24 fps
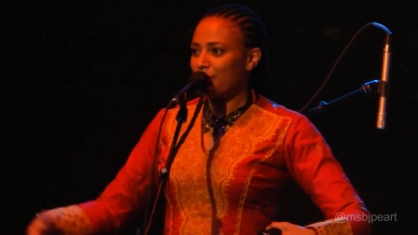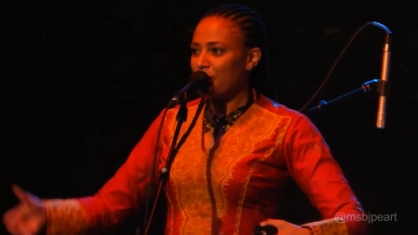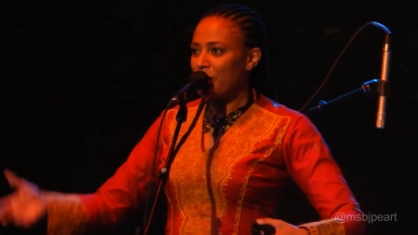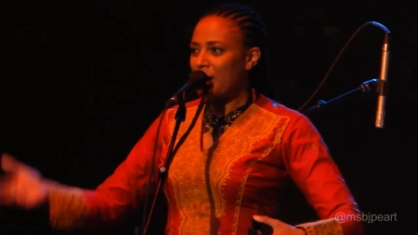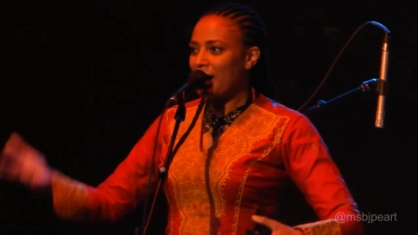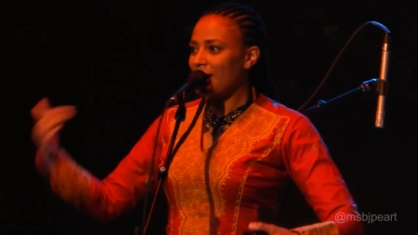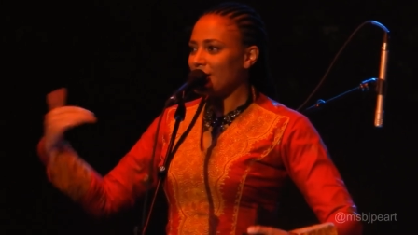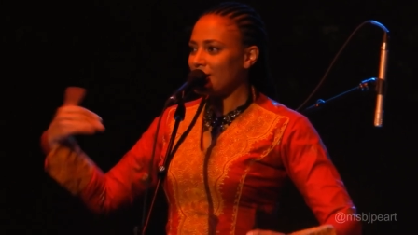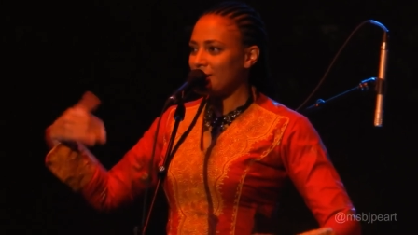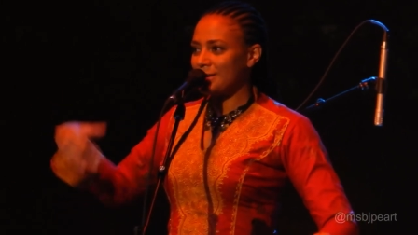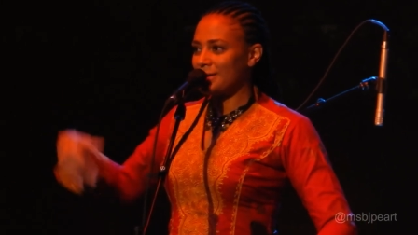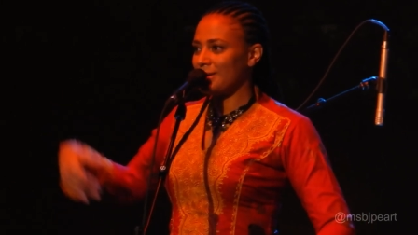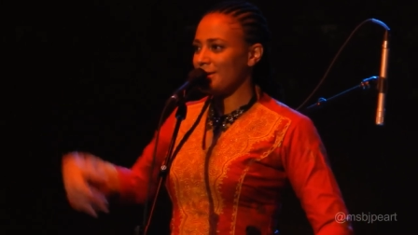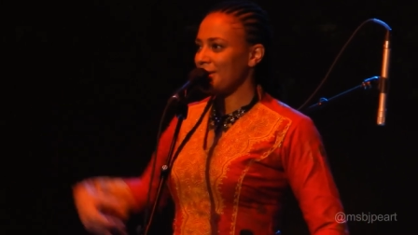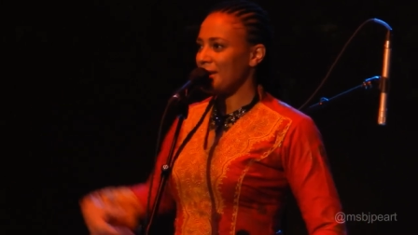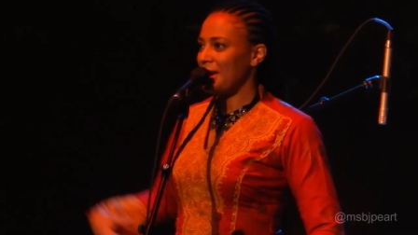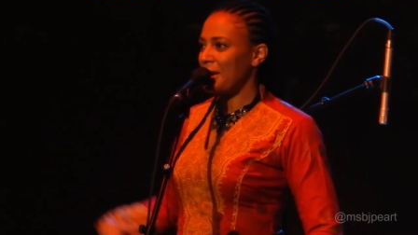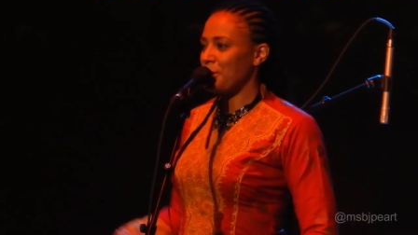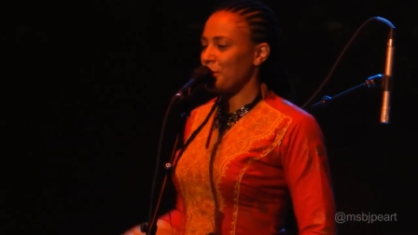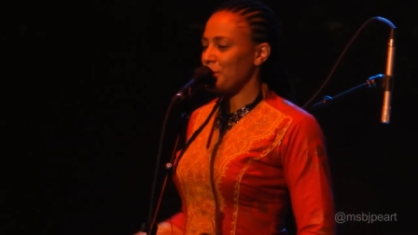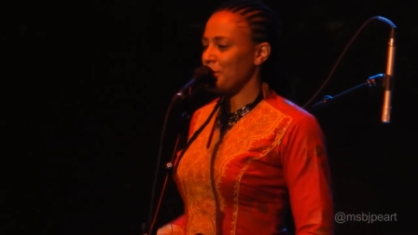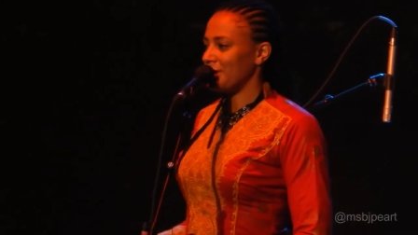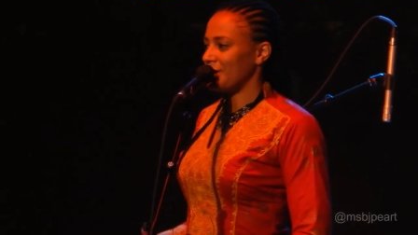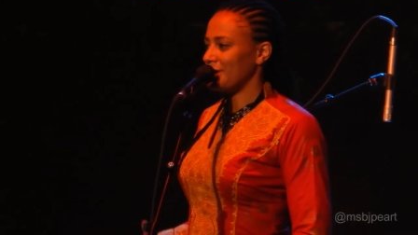past
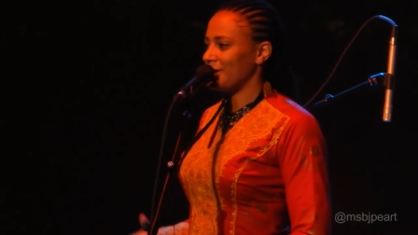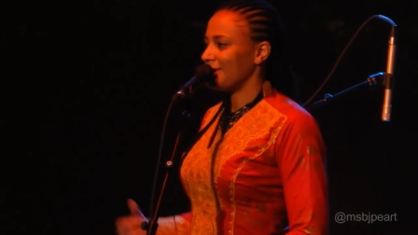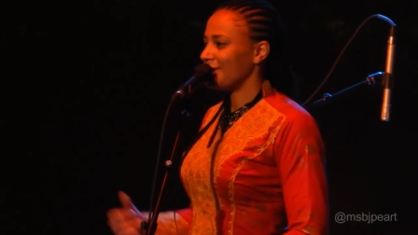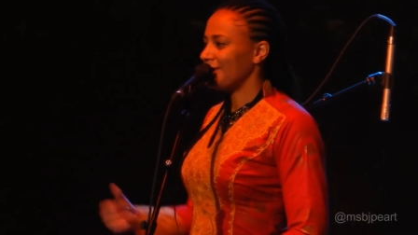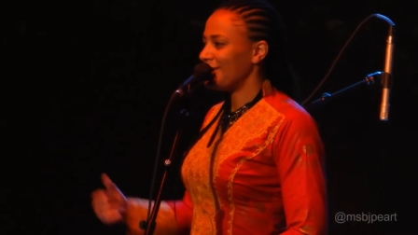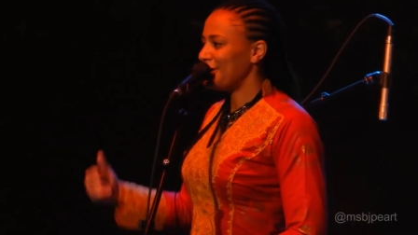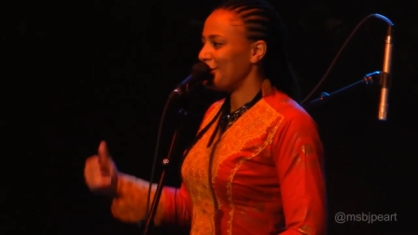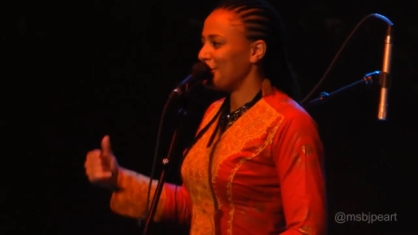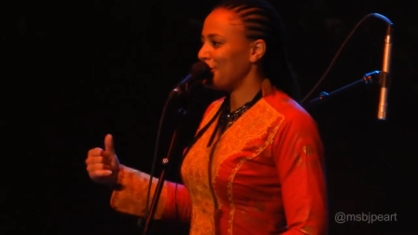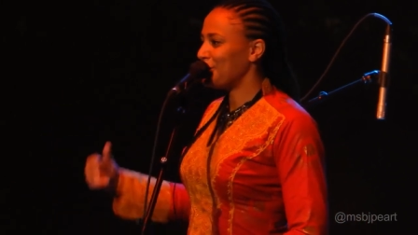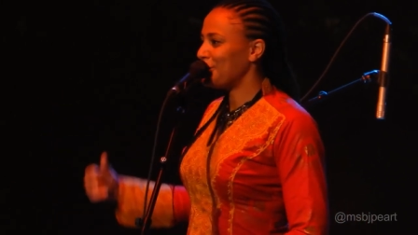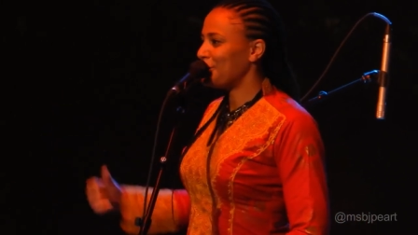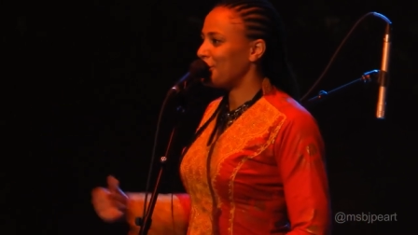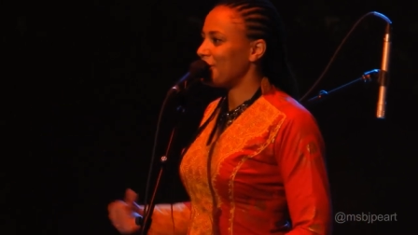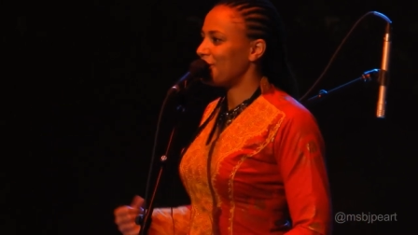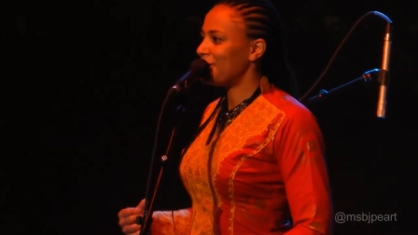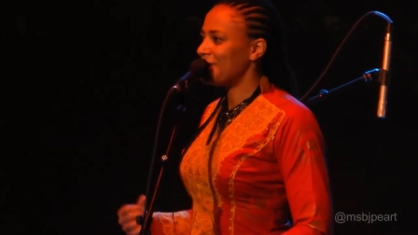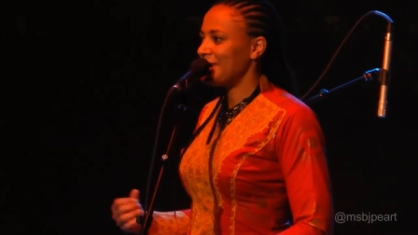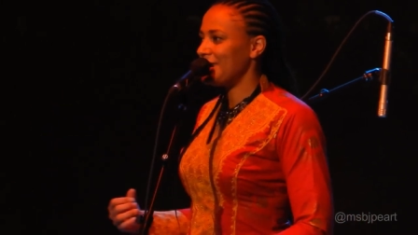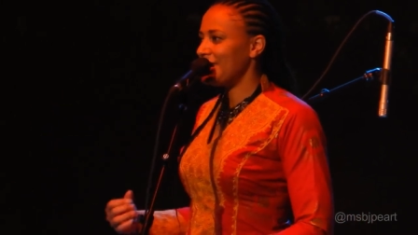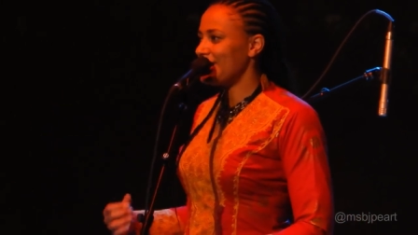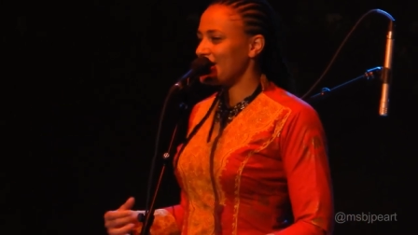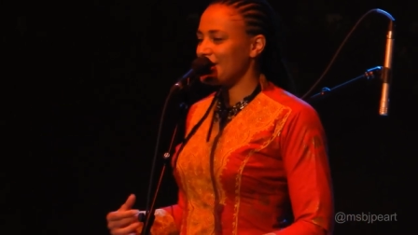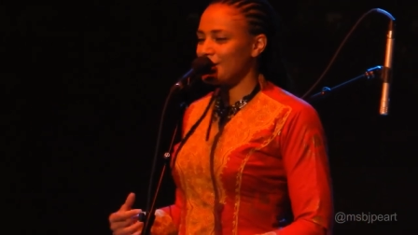our you know
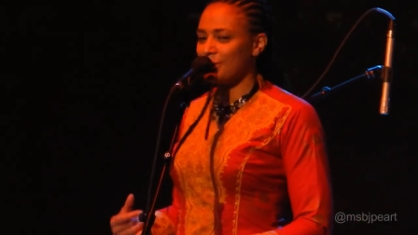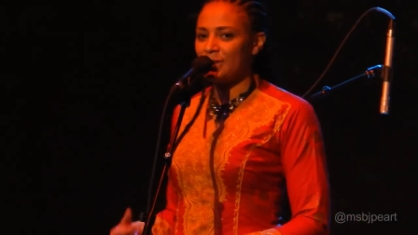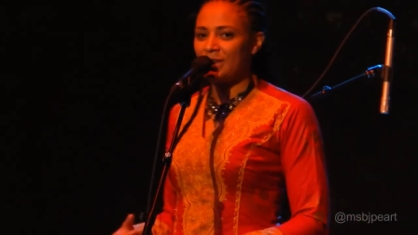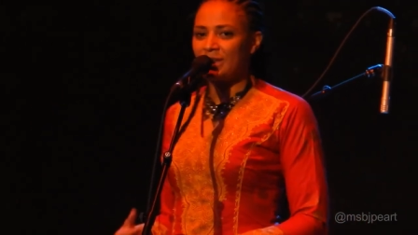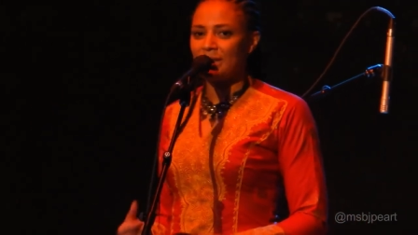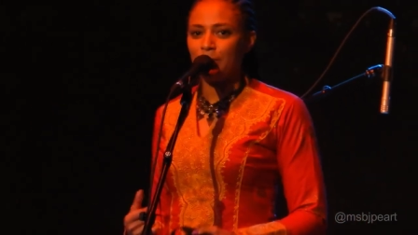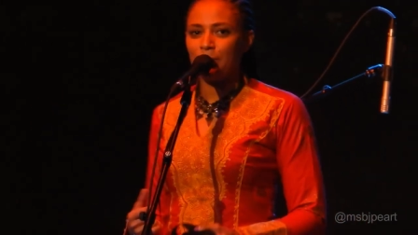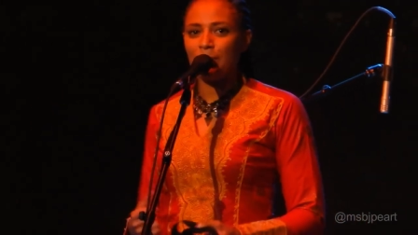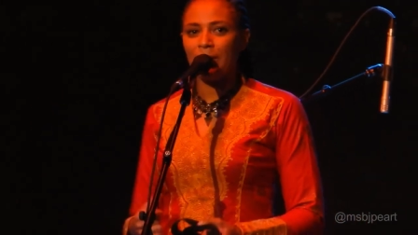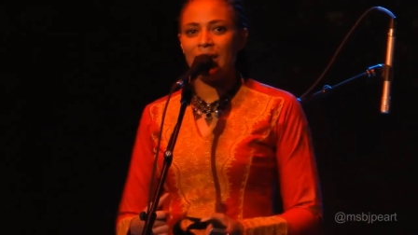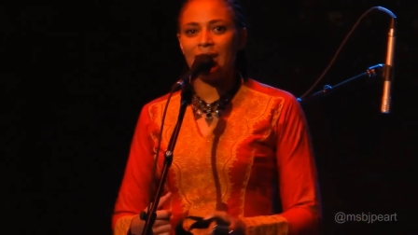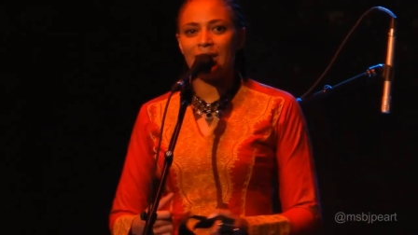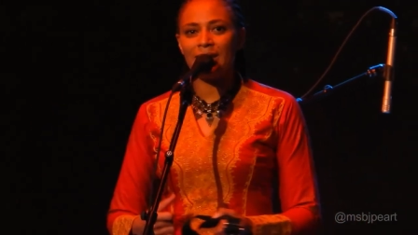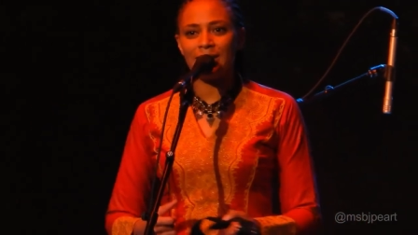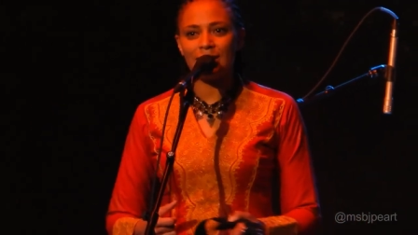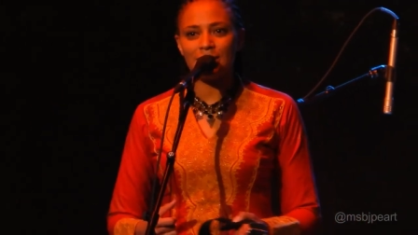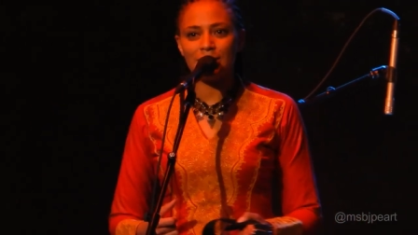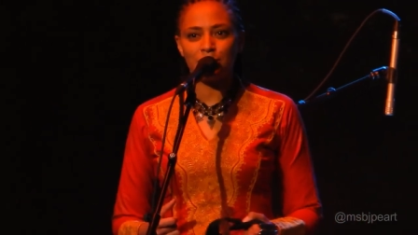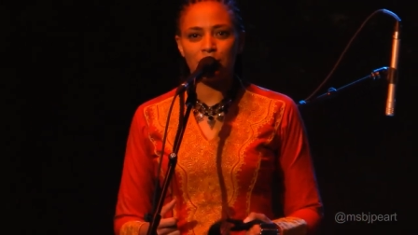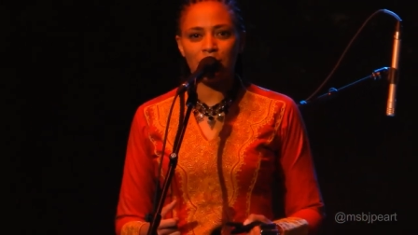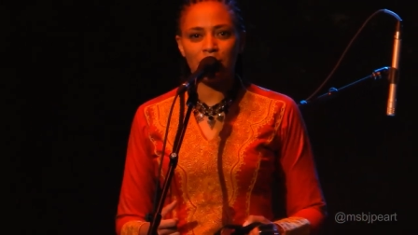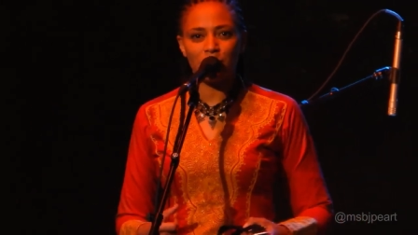50 years of independence,